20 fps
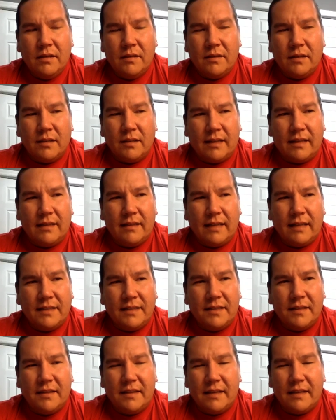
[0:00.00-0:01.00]
th- th- that's
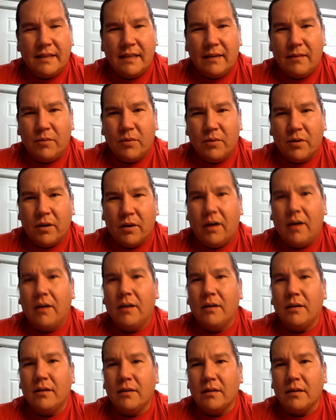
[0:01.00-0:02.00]
the thing that we're
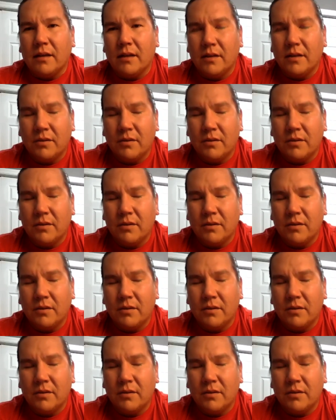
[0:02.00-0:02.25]
all